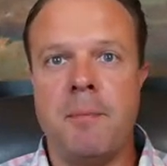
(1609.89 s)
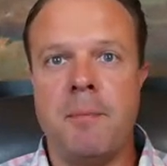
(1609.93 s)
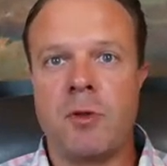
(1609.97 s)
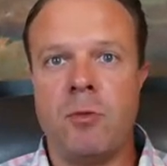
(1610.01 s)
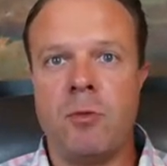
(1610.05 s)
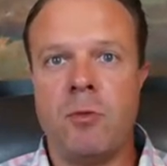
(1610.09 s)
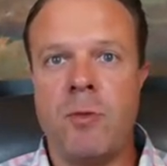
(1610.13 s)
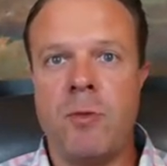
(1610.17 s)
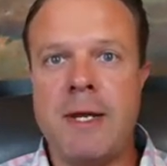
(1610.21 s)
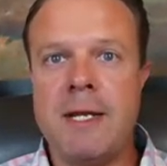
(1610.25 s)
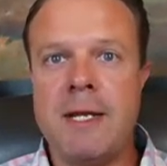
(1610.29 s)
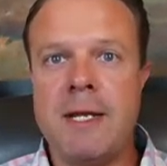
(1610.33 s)

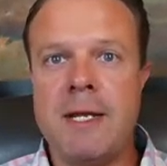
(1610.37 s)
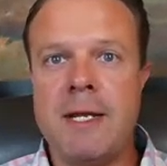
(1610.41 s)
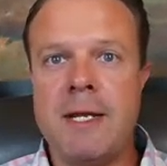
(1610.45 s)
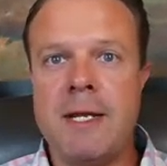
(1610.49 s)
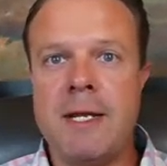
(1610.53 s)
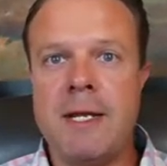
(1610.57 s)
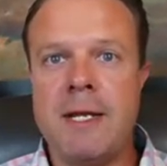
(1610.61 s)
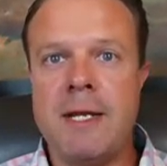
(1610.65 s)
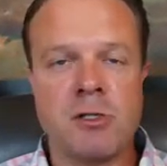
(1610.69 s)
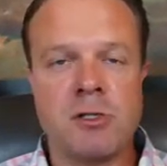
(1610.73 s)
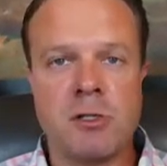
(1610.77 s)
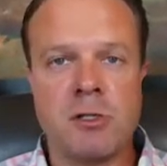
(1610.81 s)
we need
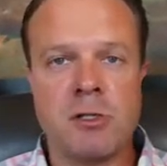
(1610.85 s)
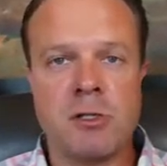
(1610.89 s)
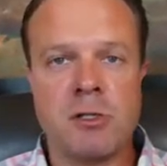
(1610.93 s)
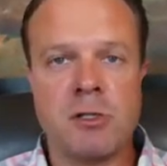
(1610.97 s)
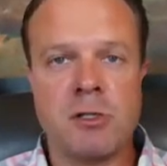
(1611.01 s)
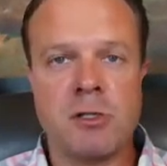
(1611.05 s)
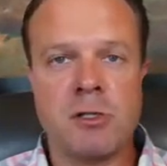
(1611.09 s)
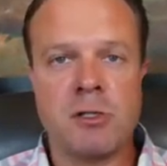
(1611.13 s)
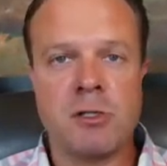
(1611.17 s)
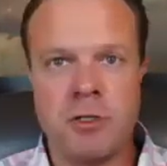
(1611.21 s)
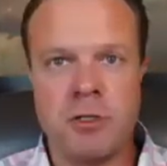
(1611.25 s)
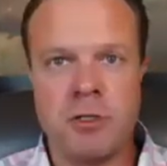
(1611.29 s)
some
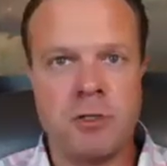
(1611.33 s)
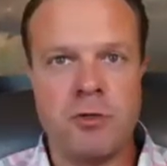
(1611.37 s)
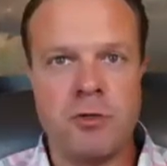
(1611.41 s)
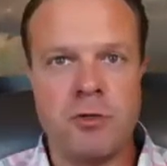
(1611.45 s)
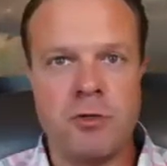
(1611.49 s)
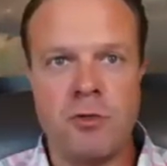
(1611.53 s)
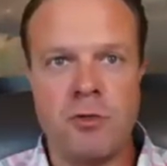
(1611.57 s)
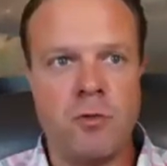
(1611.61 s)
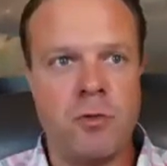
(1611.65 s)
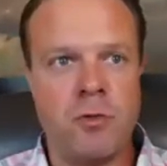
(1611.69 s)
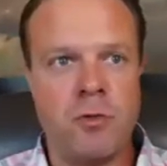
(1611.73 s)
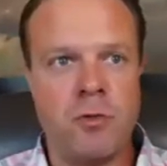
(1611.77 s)
solution
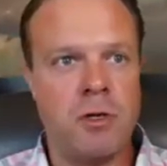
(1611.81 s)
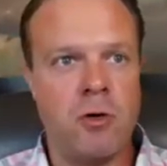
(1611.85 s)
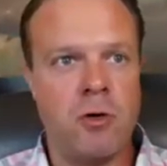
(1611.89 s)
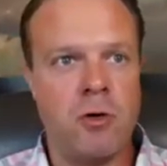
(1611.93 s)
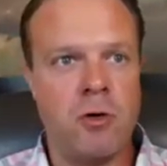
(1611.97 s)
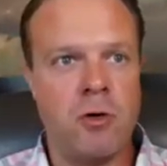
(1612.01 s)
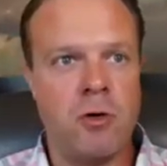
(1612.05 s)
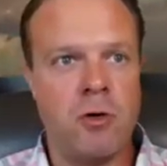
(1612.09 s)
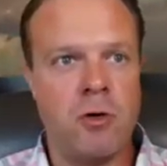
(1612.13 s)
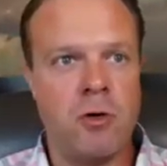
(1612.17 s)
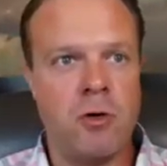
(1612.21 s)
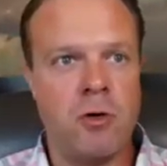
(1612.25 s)
to
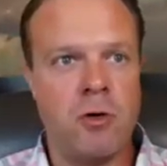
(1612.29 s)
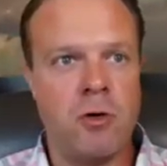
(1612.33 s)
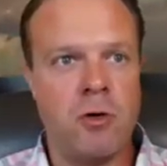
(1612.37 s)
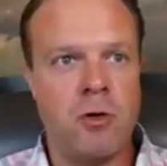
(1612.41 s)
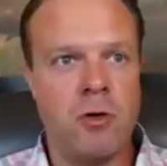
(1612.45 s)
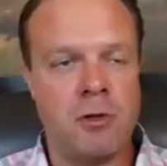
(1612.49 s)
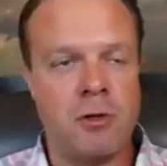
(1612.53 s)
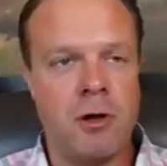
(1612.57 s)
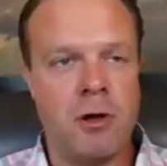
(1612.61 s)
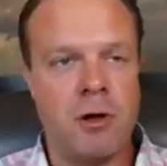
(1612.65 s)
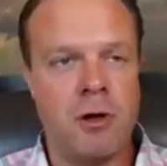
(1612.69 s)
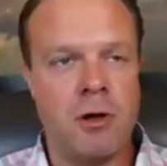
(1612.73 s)
assemble
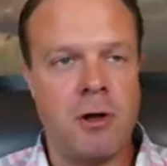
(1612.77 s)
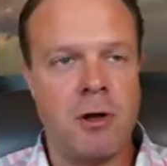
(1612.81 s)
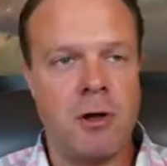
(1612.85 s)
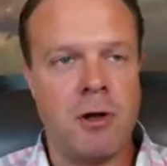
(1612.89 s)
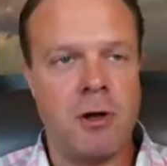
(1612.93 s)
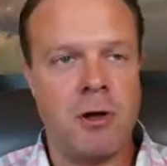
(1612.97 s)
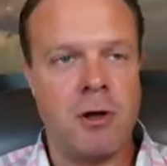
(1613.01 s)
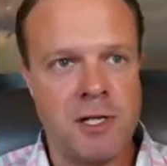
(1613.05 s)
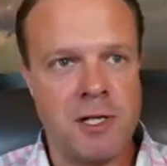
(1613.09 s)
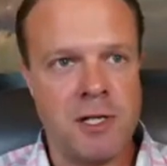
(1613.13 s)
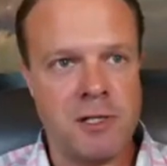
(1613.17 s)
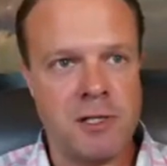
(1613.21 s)
our
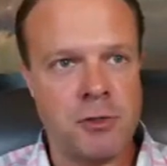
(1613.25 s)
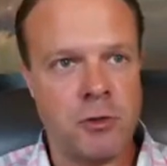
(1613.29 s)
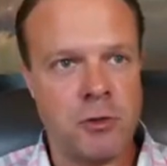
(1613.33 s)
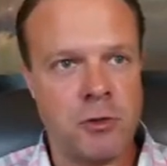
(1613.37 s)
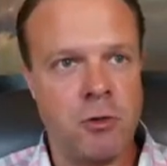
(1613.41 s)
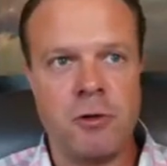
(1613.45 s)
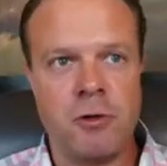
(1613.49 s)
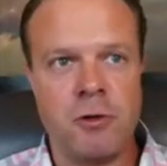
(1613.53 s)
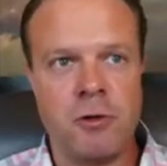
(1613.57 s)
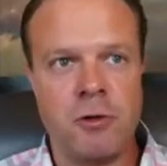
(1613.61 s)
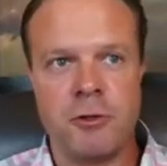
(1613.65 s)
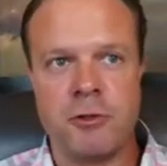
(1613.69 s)
nonsensical
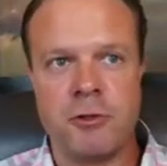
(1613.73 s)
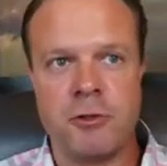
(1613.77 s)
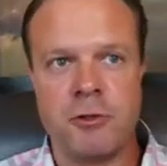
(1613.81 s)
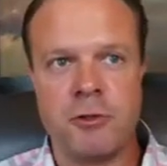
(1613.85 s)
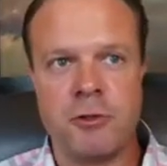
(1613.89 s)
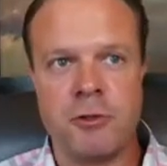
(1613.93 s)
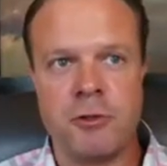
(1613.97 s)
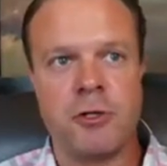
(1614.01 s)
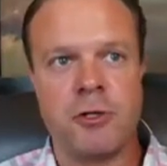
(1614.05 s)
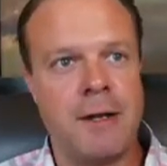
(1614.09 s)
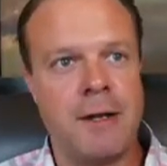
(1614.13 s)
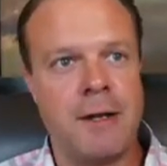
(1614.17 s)
furniture,
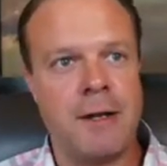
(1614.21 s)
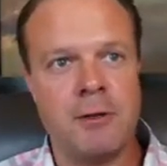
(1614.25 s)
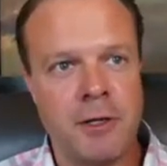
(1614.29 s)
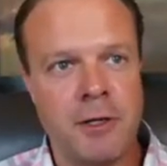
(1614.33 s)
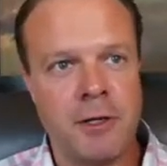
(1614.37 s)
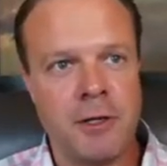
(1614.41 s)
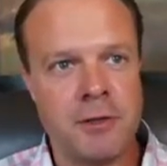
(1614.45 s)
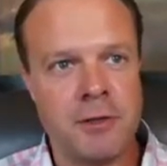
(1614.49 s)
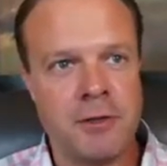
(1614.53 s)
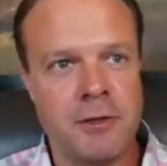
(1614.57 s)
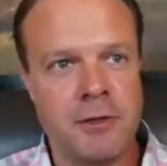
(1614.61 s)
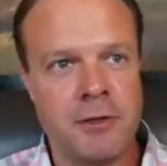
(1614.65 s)
and look at
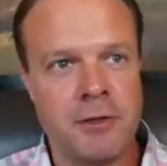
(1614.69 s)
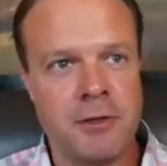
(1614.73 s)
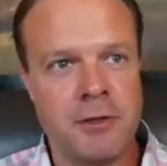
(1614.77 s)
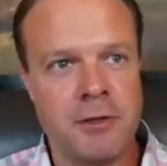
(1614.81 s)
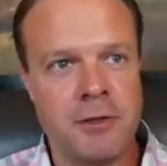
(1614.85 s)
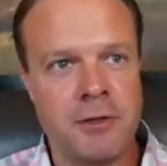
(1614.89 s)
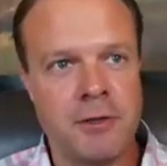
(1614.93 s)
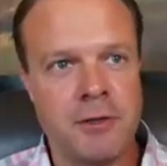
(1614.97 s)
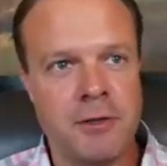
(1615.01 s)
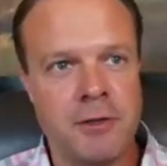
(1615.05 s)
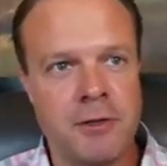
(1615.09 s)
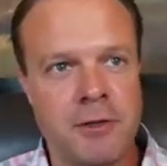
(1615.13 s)
this
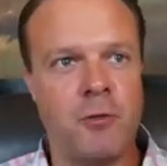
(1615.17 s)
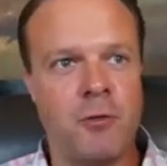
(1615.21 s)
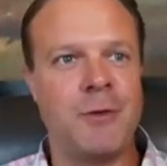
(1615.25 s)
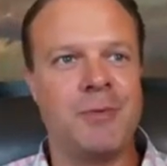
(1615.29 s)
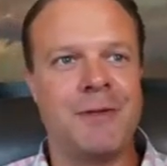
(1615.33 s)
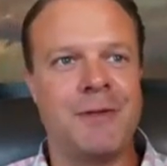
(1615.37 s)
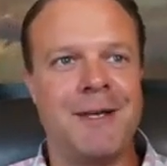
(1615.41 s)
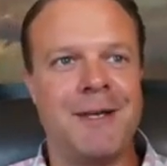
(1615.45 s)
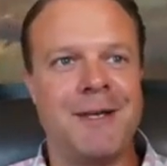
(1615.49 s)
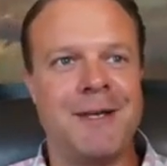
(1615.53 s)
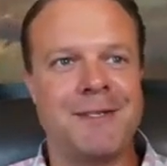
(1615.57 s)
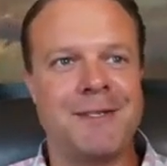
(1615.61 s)
wonderful
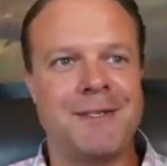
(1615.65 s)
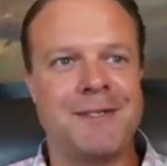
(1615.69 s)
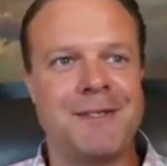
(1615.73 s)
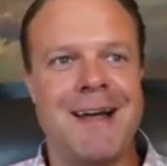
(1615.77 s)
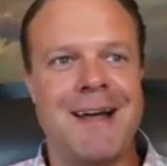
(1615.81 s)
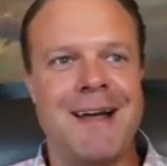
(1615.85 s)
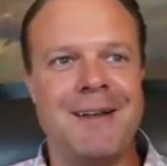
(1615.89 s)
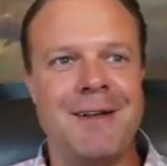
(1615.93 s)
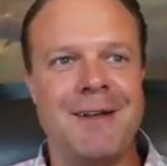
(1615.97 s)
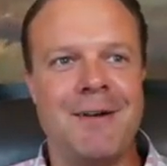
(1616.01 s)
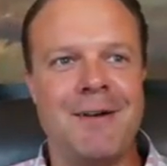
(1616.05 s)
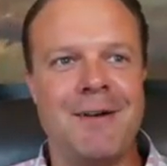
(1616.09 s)
marketplace
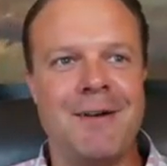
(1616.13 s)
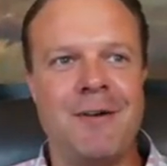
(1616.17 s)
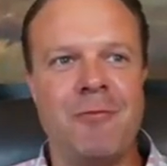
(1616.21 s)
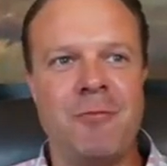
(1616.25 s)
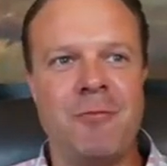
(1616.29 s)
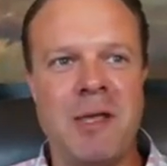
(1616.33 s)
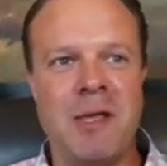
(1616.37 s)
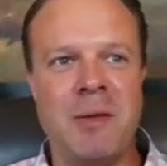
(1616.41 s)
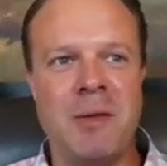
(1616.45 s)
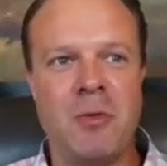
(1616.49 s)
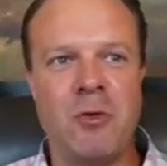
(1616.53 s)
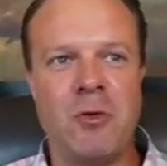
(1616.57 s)
that of
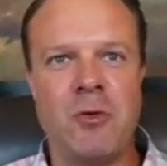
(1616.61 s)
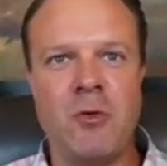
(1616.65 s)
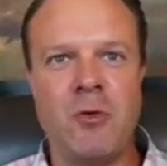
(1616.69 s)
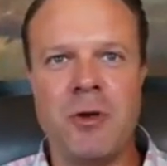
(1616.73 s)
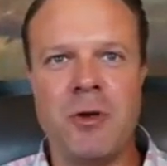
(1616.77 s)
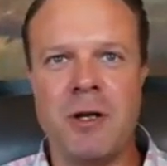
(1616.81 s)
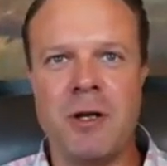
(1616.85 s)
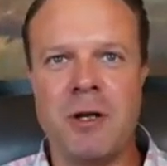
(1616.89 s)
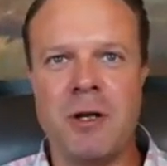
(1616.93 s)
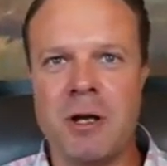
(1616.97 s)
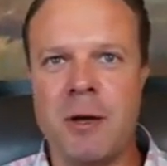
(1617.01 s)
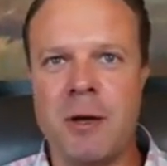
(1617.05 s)
people who
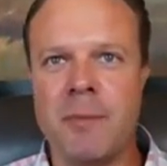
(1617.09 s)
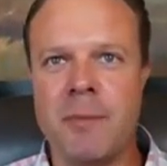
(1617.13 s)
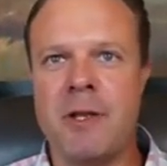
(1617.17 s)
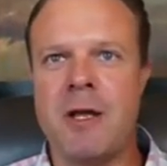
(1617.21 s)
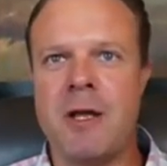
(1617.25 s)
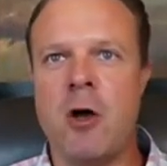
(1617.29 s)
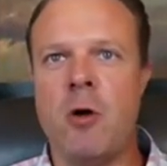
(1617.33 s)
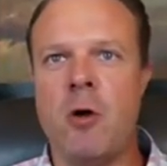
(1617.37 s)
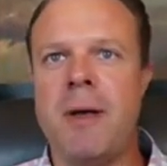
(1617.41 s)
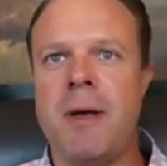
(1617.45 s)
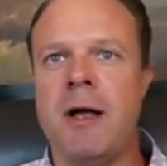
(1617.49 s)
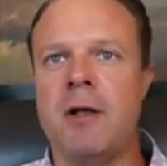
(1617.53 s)
can come and
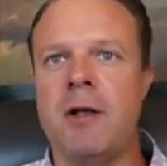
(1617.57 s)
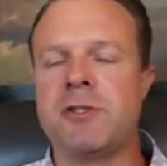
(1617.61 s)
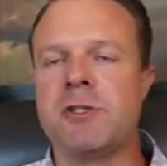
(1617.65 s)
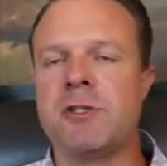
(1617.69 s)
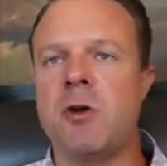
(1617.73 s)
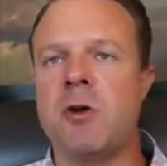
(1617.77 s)
help out.